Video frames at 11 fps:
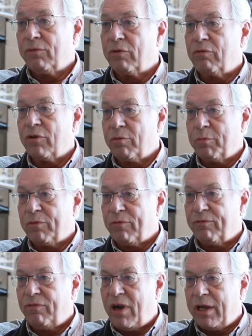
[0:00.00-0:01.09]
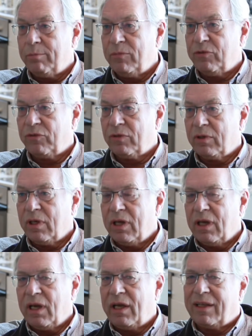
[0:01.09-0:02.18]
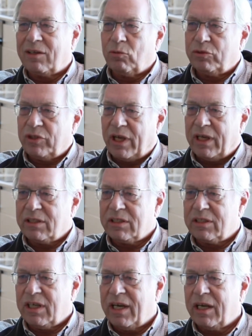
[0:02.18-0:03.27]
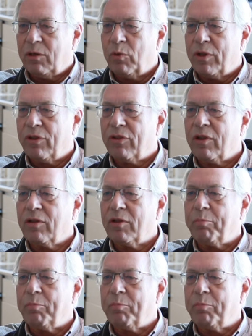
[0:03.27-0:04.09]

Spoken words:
the rhythm of the frames, and that also had to tie in with the